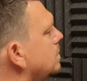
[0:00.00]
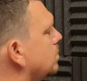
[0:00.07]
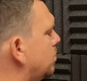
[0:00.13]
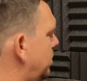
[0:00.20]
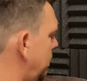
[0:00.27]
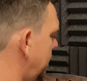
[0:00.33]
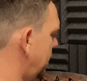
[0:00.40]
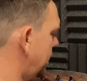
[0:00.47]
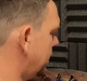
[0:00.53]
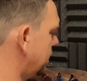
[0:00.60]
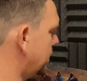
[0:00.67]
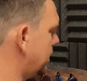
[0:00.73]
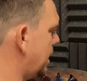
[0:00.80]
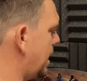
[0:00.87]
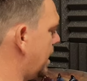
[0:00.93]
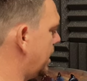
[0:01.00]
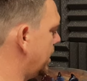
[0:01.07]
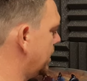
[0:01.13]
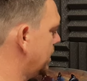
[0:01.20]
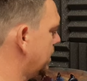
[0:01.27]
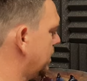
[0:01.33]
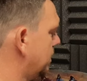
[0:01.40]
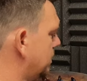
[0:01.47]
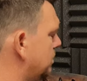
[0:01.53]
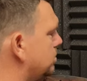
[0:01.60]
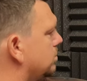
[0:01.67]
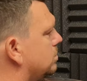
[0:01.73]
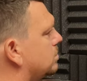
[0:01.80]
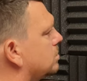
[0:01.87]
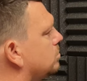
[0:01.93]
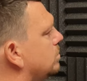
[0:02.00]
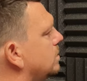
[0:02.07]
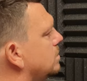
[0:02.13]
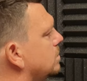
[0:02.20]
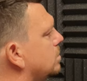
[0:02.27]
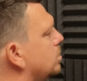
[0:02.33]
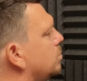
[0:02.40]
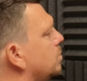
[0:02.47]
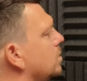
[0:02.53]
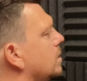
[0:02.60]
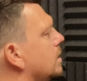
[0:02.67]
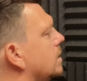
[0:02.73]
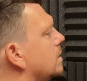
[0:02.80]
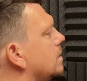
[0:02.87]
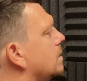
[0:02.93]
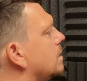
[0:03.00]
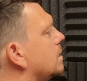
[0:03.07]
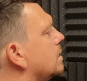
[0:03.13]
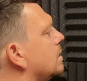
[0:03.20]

A couple here and there. Let's just squeeze a couple in